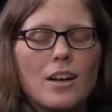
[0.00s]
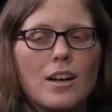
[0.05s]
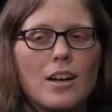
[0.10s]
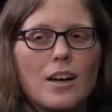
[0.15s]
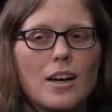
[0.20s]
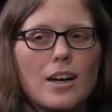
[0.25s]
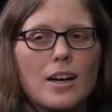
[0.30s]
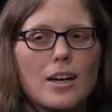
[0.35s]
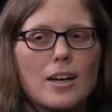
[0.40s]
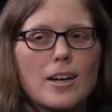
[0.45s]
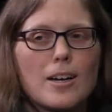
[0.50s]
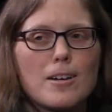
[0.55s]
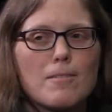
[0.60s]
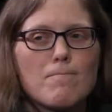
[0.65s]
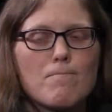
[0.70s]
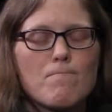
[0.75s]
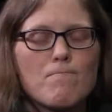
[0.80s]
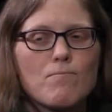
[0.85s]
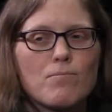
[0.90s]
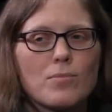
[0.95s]

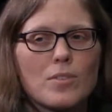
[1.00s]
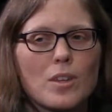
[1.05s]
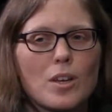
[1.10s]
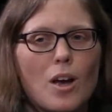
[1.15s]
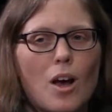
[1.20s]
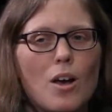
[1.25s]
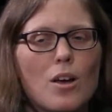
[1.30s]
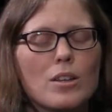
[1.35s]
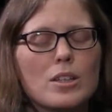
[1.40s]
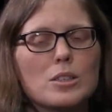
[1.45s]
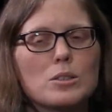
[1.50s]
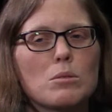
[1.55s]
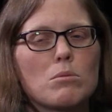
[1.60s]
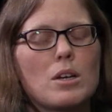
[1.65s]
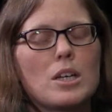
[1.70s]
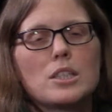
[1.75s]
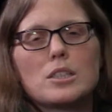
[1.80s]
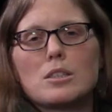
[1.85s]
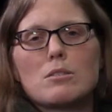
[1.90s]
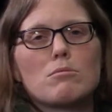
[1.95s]
um, all these
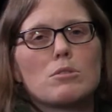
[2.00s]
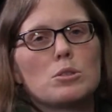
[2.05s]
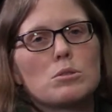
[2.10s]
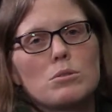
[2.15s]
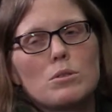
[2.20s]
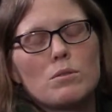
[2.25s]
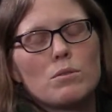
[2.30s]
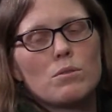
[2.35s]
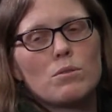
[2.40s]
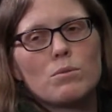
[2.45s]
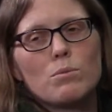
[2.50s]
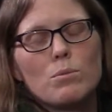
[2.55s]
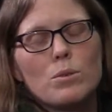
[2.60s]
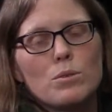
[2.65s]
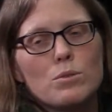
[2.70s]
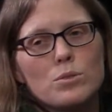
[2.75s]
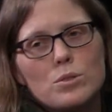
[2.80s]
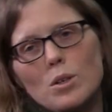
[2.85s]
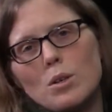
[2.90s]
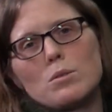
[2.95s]
ways in which we've,
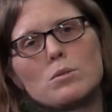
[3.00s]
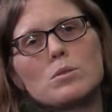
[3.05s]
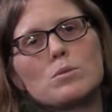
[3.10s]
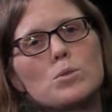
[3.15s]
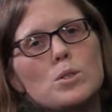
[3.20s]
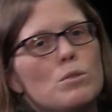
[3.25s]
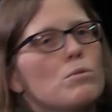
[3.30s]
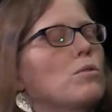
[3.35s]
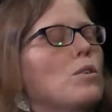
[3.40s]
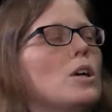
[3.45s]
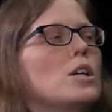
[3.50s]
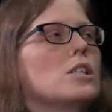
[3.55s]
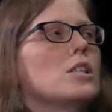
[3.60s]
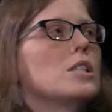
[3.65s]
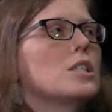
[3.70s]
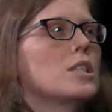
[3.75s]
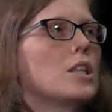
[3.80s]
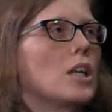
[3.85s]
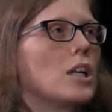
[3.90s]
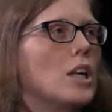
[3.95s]
we've sown difference,
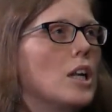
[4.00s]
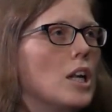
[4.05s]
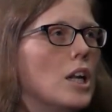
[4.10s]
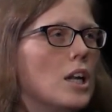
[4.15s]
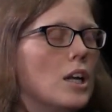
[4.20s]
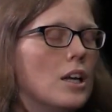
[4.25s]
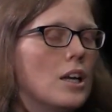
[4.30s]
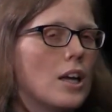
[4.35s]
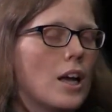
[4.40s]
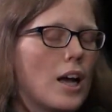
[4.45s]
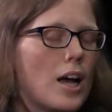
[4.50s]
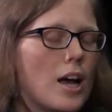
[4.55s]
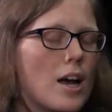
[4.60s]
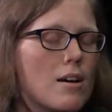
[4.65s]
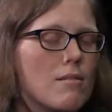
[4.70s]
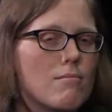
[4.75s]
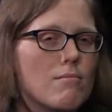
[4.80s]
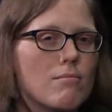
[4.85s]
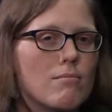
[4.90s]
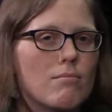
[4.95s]
and
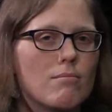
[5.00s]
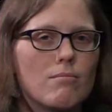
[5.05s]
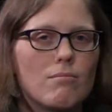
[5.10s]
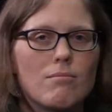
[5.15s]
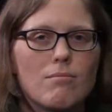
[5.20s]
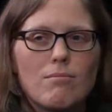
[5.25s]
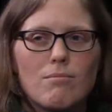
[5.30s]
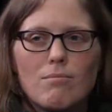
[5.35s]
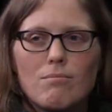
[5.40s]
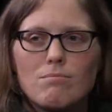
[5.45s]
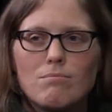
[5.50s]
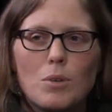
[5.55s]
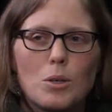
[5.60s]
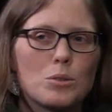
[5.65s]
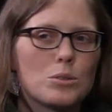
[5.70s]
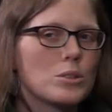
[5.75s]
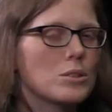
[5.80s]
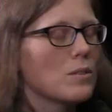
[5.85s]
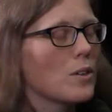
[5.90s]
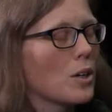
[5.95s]
um,
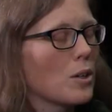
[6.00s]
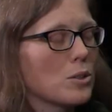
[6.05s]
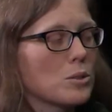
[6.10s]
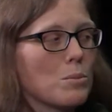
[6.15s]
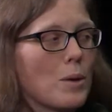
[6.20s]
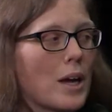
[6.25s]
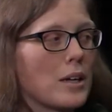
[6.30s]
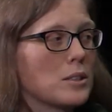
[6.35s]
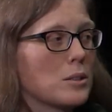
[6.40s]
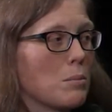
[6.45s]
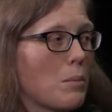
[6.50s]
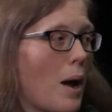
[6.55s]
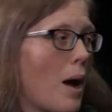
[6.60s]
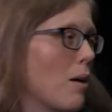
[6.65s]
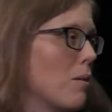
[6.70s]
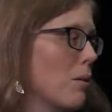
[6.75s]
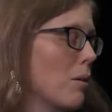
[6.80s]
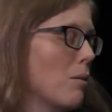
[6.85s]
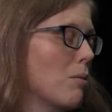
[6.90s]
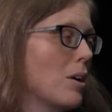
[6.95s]
most of it goes back to
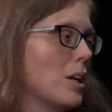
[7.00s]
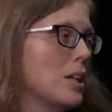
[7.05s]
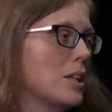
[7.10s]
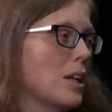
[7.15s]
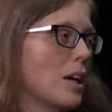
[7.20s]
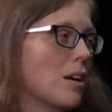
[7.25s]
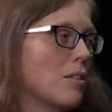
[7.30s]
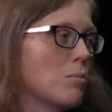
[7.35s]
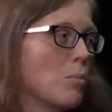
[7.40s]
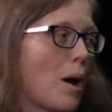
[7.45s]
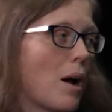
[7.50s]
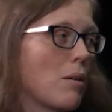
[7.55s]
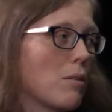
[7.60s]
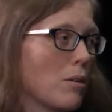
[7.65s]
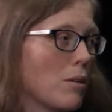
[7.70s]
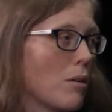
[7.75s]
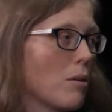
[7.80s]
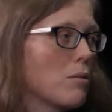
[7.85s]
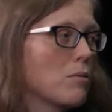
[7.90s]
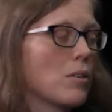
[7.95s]
power, wanting to have
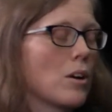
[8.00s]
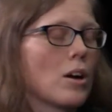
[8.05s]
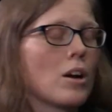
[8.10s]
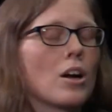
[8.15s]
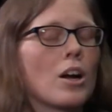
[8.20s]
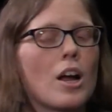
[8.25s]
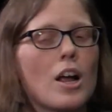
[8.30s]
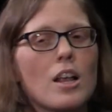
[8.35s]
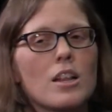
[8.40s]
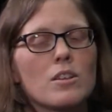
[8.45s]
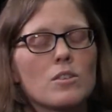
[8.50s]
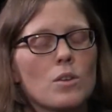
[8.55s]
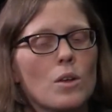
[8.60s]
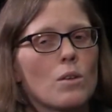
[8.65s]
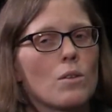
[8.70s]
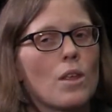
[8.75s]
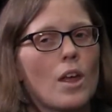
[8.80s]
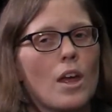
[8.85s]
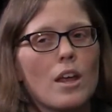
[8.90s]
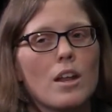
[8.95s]
power over, and so
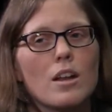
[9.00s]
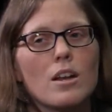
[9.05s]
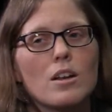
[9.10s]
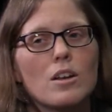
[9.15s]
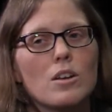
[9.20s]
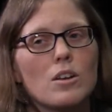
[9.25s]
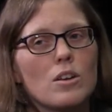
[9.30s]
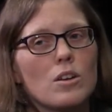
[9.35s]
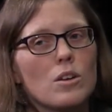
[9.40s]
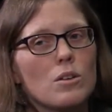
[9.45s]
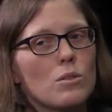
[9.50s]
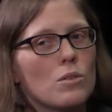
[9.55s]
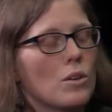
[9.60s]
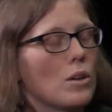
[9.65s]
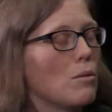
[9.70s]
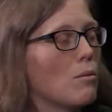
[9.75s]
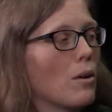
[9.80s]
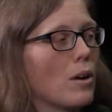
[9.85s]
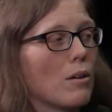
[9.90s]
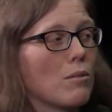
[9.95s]
then
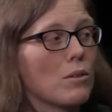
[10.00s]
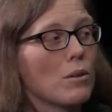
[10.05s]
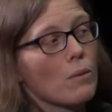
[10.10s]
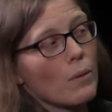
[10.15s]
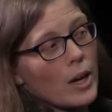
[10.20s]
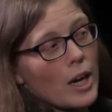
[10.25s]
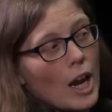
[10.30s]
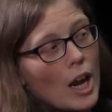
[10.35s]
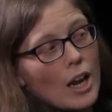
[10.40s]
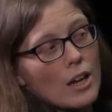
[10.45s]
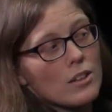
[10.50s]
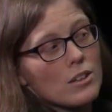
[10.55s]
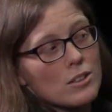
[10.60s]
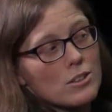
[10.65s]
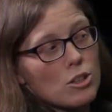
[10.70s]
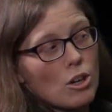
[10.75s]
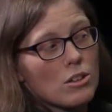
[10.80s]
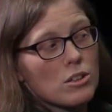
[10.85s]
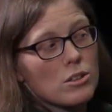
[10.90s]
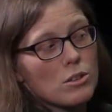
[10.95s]
using whatever we can to
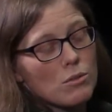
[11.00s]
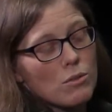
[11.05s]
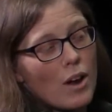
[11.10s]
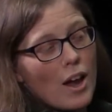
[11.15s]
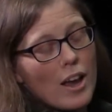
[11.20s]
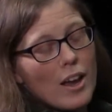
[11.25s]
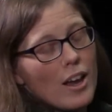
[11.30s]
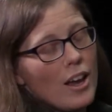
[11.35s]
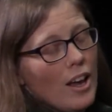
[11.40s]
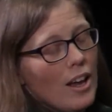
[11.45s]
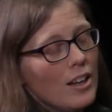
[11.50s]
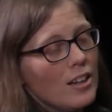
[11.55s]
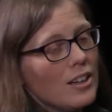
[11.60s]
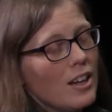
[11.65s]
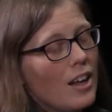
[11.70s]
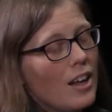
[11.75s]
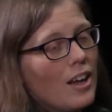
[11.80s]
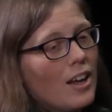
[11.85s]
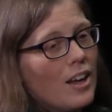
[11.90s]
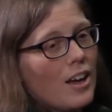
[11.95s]
justify it
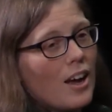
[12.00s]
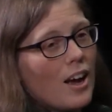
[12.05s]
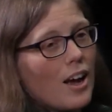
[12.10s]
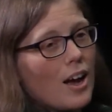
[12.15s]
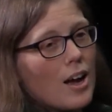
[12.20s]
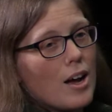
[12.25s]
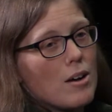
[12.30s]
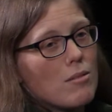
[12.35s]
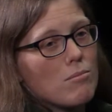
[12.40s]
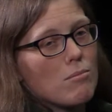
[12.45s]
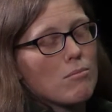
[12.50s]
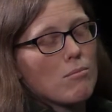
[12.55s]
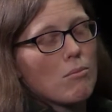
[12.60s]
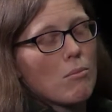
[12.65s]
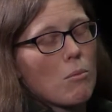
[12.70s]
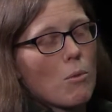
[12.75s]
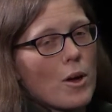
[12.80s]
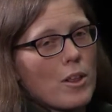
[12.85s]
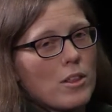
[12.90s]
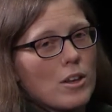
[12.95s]
um,
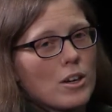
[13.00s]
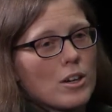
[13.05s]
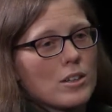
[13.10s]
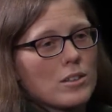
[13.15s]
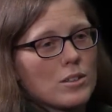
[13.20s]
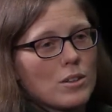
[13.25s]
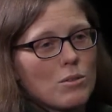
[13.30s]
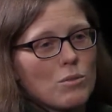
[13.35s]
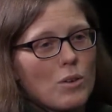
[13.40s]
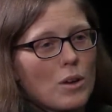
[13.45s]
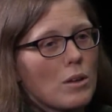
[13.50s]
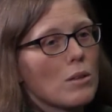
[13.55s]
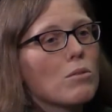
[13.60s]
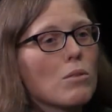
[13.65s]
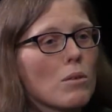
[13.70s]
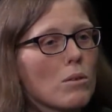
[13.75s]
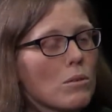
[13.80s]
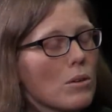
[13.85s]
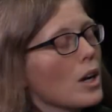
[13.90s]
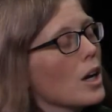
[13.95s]
whether it's a
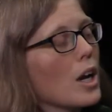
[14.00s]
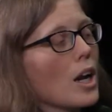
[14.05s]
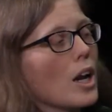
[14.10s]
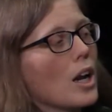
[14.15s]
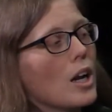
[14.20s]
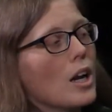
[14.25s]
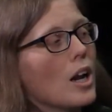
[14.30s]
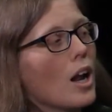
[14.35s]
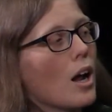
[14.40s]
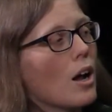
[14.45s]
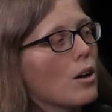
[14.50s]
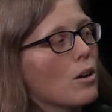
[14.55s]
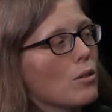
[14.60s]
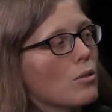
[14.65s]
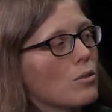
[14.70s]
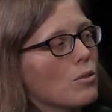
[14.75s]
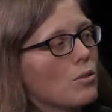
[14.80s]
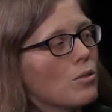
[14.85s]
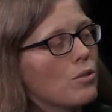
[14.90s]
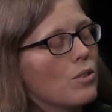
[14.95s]
faithful reading
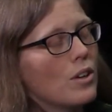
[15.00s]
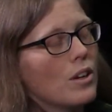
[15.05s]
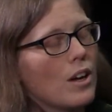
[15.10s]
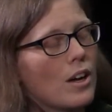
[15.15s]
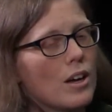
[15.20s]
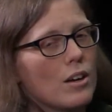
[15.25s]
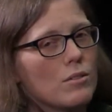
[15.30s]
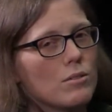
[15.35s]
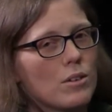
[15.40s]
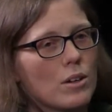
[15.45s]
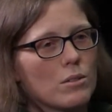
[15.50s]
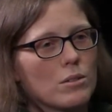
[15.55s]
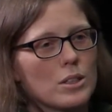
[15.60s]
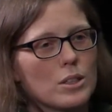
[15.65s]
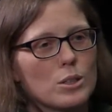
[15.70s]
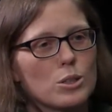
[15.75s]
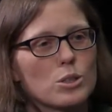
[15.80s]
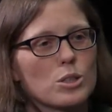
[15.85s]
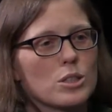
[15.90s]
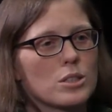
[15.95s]
of, of our
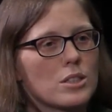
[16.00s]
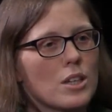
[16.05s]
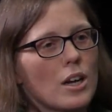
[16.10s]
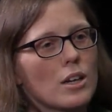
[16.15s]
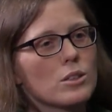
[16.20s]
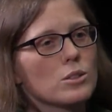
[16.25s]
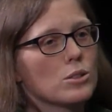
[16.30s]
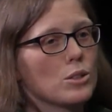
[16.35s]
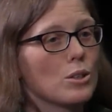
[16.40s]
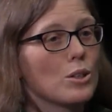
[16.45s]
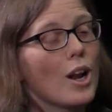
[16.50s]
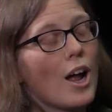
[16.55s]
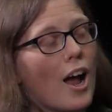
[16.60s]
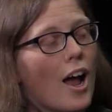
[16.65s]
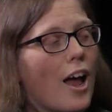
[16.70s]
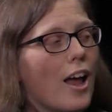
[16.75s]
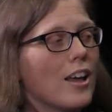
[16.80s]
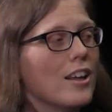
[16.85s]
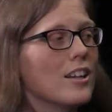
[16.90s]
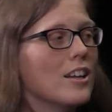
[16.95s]
religious text or
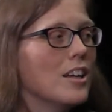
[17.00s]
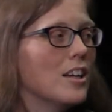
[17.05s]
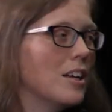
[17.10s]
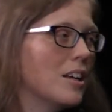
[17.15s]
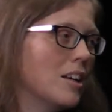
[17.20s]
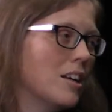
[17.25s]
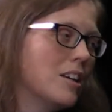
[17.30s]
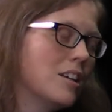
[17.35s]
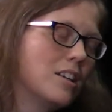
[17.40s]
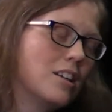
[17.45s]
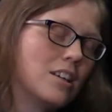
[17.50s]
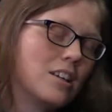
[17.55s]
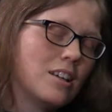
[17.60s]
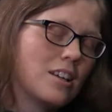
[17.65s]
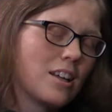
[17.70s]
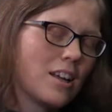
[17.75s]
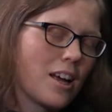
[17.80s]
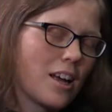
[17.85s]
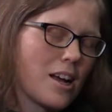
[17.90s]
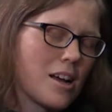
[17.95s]
not.
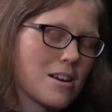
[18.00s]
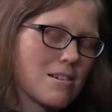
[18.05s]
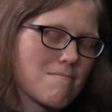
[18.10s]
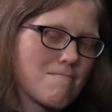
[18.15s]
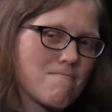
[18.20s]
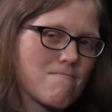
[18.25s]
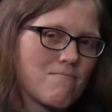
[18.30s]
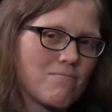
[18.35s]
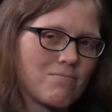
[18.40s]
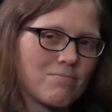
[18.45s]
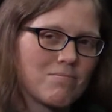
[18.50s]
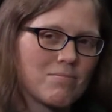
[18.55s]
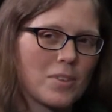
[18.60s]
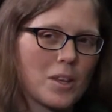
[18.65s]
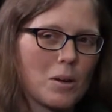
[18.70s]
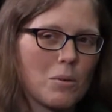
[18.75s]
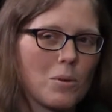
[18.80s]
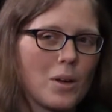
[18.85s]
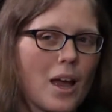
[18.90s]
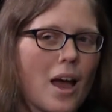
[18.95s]
Um,
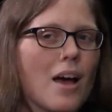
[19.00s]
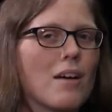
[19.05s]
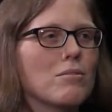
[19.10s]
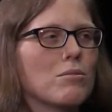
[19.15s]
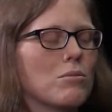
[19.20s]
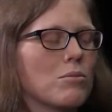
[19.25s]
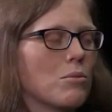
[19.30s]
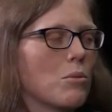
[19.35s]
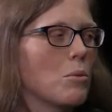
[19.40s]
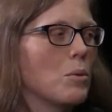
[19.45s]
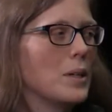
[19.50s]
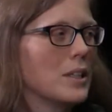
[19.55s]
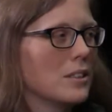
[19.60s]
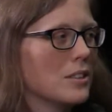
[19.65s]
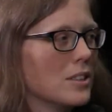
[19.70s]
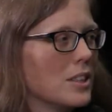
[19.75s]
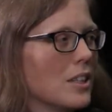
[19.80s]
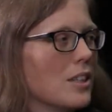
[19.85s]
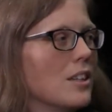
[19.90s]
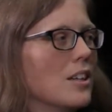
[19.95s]
we have
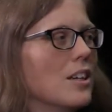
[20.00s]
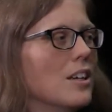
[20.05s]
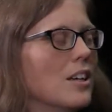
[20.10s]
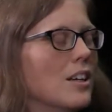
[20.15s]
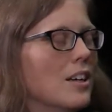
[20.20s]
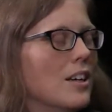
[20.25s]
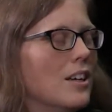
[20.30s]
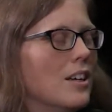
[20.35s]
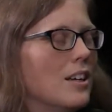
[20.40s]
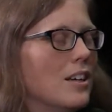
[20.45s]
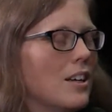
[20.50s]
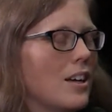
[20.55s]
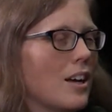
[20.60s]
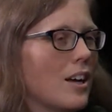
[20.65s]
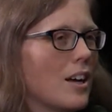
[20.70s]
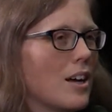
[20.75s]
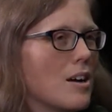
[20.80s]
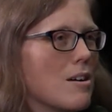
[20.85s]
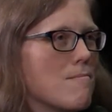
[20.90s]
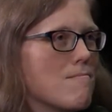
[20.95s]
wielded
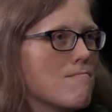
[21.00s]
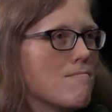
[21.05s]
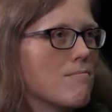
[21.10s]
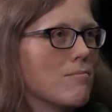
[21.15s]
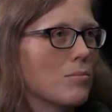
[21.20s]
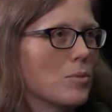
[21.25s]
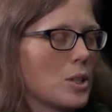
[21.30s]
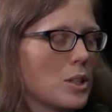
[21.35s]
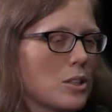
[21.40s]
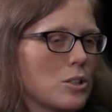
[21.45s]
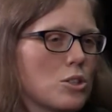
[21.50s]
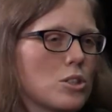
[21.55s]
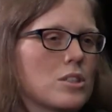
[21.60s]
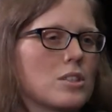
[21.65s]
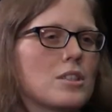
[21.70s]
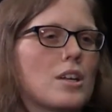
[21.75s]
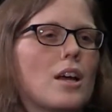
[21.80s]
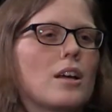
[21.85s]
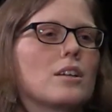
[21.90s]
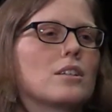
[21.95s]
um, religious
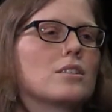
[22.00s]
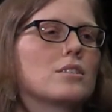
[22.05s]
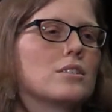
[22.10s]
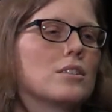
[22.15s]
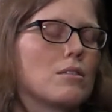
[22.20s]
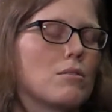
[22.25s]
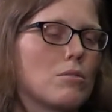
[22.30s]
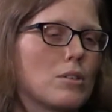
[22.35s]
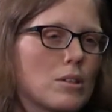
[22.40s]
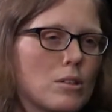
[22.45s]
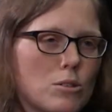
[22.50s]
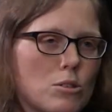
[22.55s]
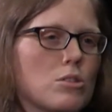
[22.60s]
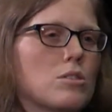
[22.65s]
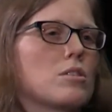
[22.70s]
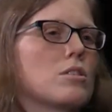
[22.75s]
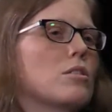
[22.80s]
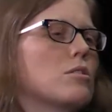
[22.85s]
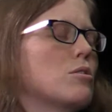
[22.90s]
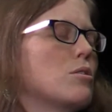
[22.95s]
texts and
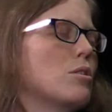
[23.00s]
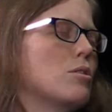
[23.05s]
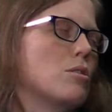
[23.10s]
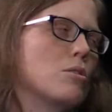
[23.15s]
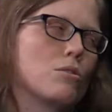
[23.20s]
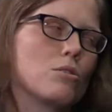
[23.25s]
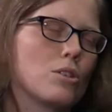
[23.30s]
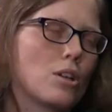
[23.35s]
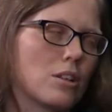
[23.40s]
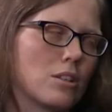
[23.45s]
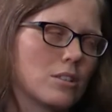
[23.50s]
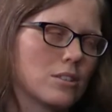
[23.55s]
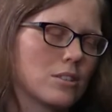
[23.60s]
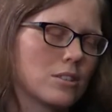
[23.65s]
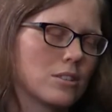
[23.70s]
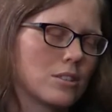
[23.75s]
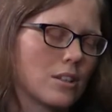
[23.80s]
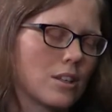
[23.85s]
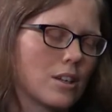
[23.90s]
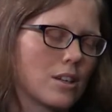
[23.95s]
religious
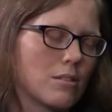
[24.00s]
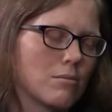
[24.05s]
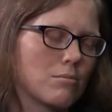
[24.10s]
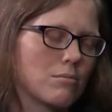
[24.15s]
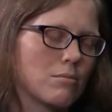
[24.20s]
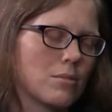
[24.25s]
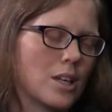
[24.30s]
institutions, um,